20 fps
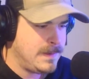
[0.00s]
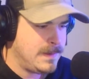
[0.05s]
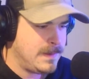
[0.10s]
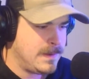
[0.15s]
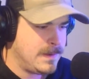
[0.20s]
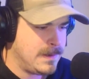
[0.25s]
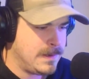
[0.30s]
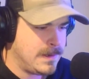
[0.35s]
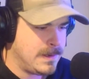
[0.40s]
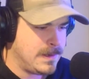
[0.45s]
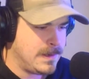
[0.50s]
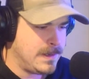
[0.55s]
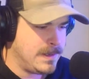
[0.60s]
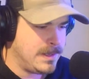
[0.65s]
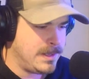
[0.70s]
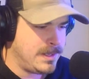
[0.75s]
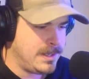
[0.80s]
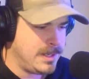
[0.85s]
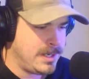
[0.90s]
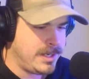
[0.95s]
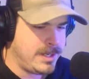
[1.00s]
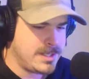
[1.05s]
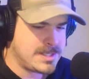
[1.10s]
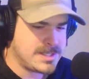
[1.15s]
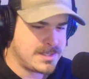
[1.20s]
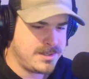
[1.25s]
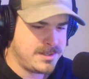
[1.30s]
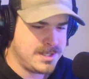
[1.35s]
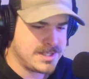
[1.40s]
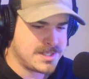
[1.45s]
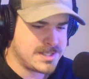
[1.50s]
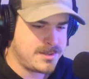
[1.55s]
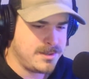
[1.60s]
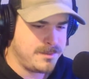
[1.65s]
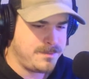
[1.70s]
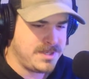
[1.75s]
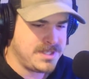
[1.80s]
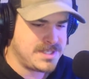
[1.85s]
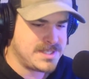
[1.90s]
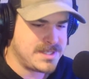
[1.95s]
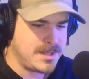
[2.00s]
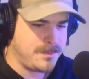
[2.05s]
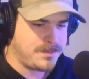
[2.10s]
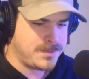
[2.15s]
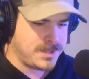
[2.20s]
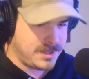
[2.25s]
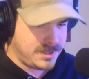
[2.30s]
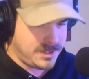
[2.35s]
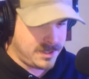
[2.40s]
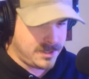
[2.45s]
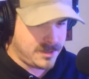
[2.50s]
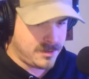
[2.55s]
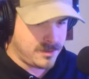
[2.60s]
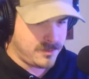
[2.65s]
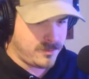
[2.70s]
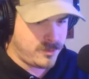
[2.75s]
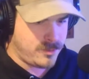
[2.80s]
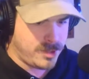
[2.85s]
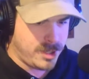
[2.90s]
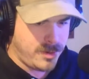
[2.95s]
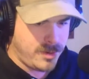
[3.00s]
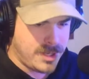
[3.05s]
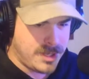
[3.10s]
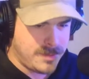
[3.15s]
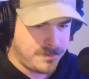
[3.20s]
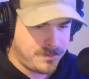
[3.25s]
And this could be something here. We'll go ahead